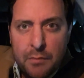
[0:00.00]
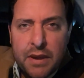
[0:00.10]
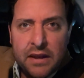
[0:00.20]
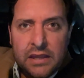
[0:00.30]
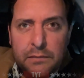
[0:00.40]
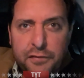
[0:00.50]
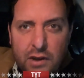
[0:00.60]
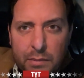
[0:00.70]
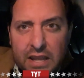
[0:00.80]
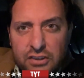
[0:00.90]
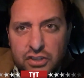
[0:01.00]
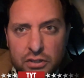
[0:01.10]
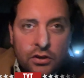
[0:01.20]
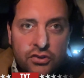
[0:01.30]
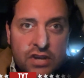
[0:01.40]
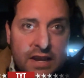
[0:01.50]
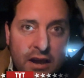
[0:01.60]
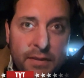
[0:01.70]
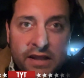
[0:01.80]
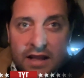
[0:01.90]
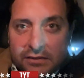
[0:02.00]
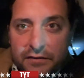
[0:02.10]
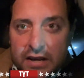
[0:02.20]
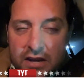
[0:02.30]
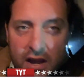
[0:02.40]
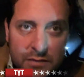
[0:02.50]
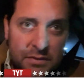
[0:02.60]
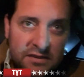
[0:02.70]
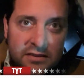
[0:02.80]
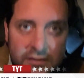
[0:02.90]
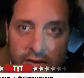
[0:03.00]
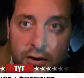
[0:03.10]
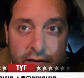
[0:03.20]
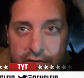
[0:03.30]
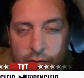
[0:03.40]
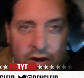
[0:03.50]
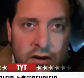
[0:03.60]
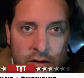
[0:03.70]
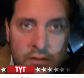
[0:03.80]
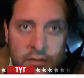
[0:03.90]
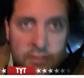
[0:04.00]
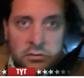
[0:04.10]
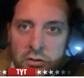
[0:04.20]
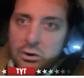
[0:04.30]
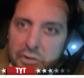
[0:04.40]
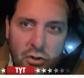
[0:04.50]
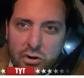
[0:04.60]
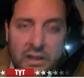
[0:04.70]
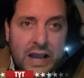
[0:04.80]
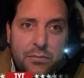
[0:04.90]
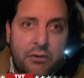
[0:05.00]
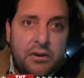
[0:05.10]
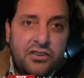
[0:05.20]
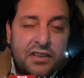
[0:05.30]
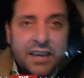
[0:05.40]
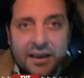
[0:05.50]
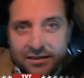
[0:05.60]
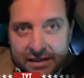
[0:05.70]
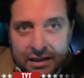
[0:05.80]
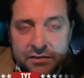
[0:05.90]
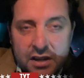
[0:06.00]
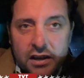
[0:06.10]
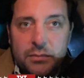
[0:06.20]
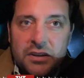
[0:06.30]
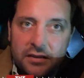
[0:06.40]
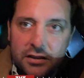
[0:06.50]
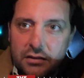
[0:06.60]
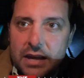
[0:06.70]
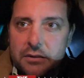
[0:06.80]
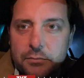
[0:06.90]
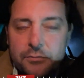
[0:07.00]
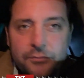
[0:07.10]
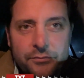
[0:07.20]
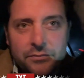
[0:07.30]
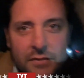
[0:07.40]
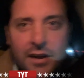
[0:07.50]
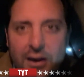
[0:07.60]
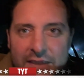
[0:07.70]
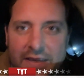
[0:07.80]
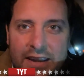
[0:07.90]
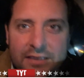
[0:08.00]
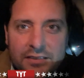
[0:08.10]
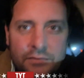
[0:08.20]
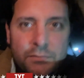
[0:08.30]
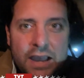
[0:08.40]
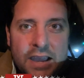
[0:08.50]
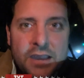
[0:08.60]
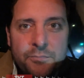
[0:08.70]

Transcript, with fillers: Ben Gleib for Rebel HQ. Check out my classified documents. They're everywhere. Go to your local library. Just say, can I see Gleib's documents? You'll get them. All right, thanks. Bye.